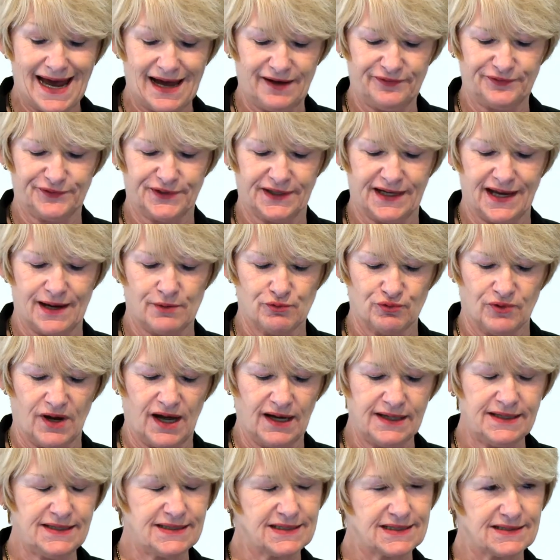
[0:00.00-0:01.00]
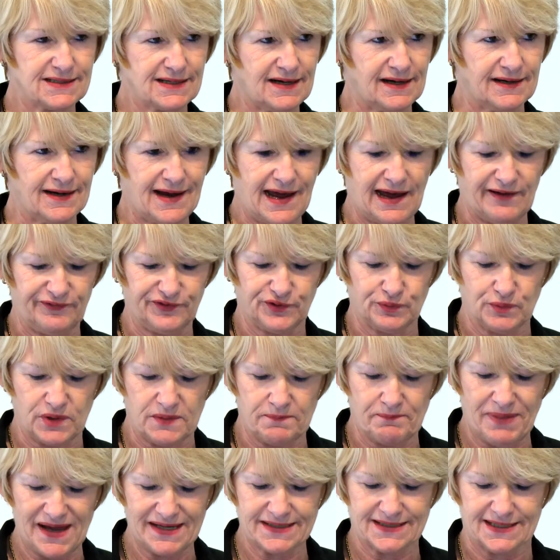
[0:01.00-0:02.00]
have to get right and have to be
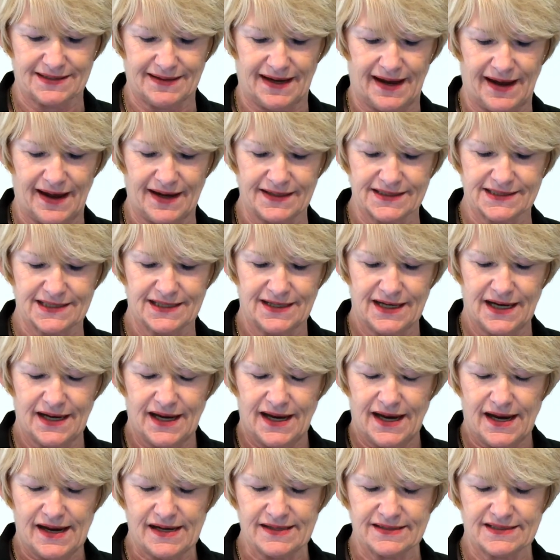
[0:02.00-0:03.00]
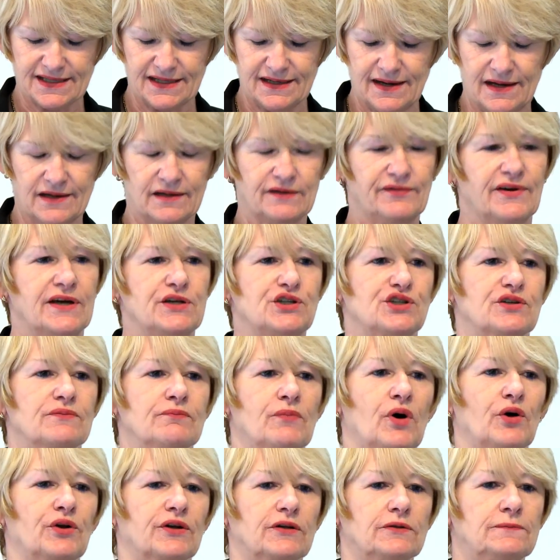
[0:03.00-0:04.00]
better at is the innovation
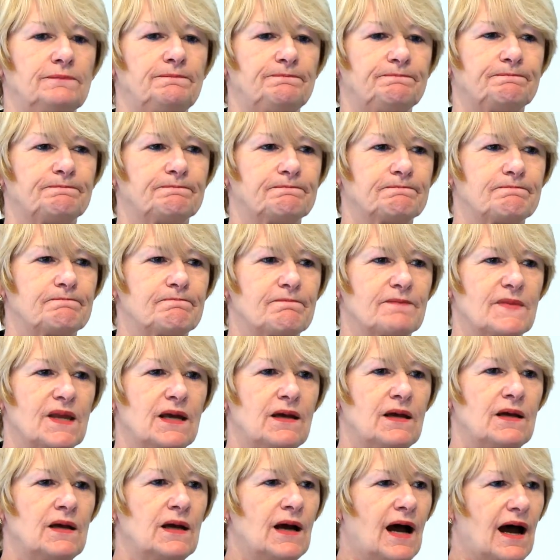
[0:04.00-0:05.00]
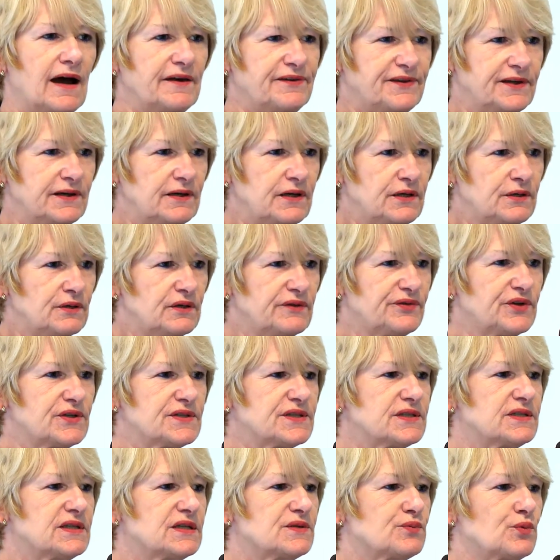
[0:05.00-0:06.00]
model. I think
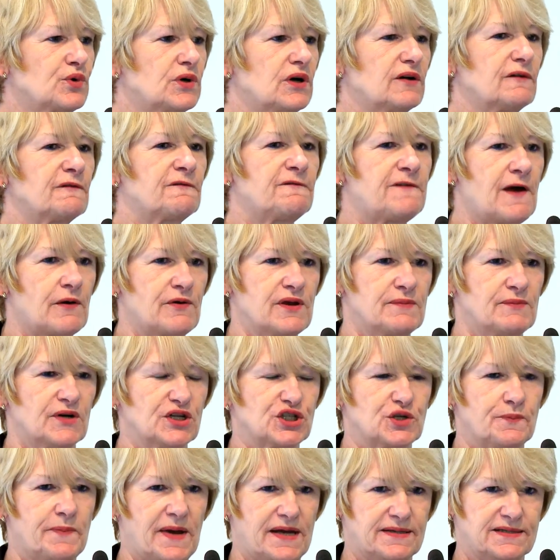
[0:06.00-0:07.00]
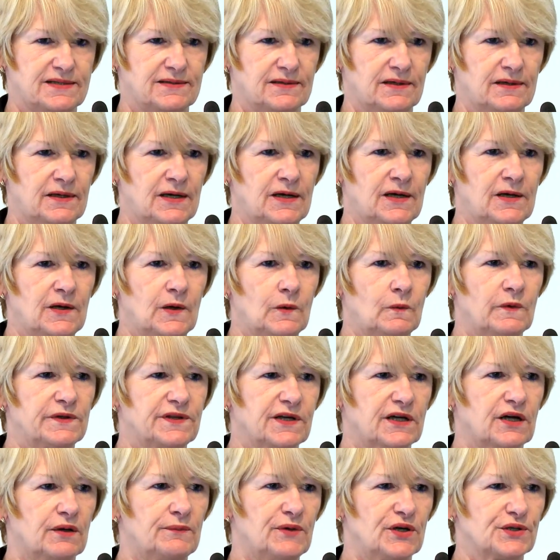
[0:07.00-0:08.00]
universities work very much better with
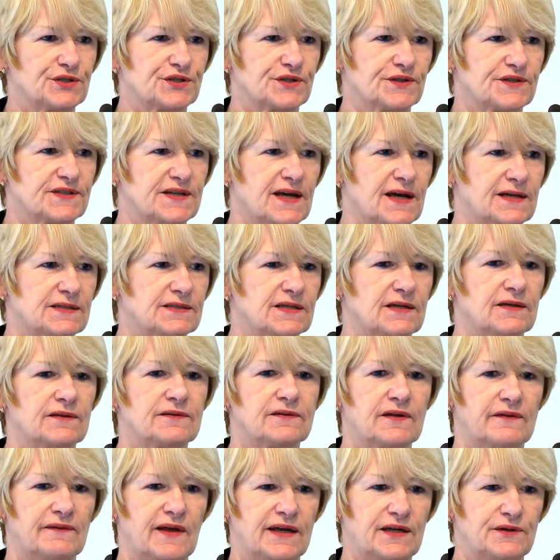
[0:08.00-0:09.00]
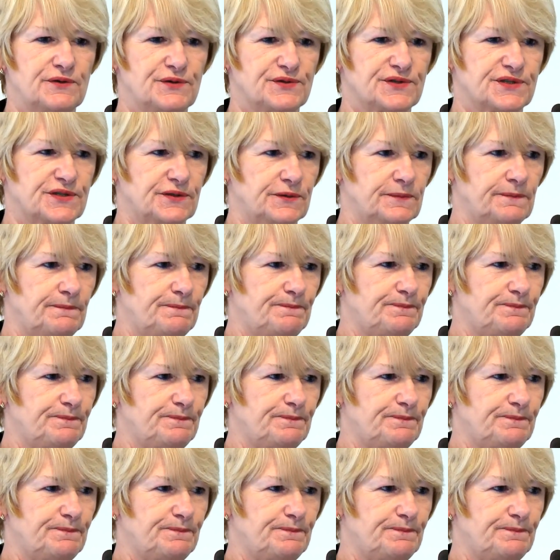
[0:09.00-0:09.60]
the commercial sector than they used to.